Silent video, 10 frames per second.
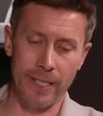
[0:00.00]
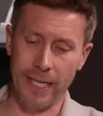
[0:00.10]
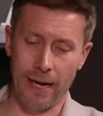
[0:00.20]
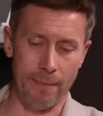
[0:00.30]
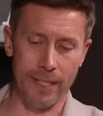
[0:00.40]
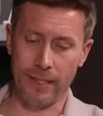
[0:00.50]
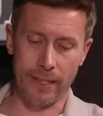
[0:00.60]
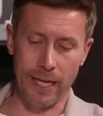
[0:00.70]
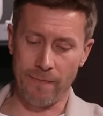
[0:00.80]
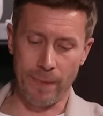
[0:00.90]
yeah, I mean,
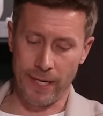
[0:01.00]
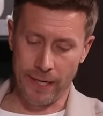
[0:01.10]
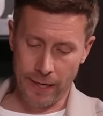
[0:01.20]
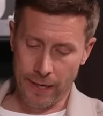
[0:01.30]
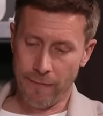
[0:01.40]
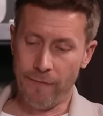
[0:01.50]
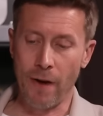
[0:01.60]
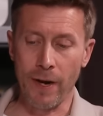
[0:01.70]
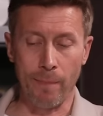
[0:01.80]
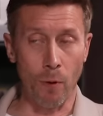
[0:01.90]
they've been
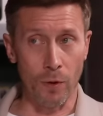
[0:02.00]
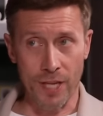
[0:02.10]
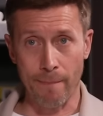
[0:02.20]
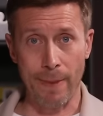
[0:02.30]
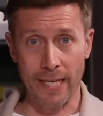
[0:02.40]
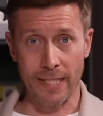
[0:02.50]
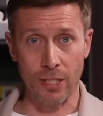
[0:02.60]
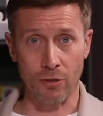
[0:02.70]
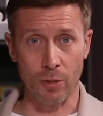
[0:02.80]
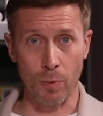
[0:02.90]
very poor. Done better since
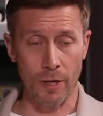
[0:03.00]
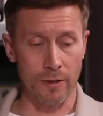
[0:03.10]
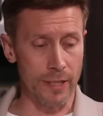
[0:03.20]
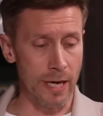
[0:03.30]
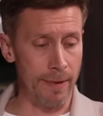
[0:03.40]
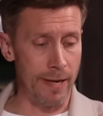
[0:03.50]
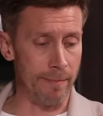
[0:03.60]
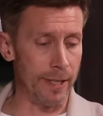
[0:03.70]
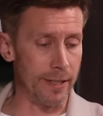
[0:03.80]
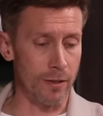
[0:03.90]
Chris Wilder has come in,
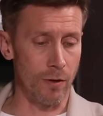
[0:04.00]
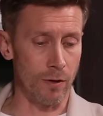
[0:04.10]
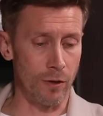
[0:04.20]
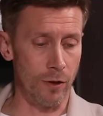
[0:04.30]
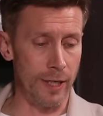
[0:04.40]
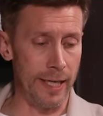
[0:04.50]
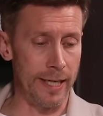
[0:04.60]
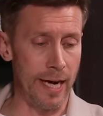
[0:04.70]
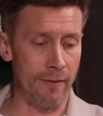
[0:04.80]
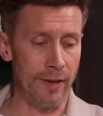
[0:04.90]
but not good
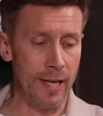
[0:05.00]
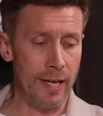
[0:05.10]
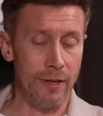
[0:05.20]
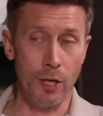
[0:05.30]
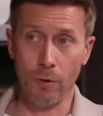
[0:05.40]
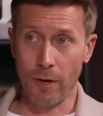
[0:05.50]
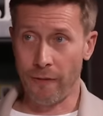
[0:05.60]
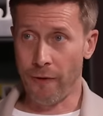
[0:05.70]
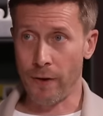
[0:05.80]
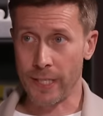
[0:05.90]
enough. You were at the
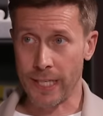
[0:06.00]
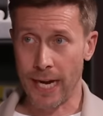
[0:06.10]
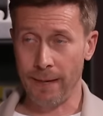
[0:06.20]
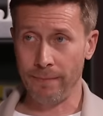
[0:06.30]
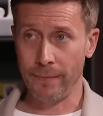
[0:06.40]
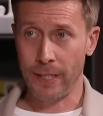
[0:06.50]
Forest game.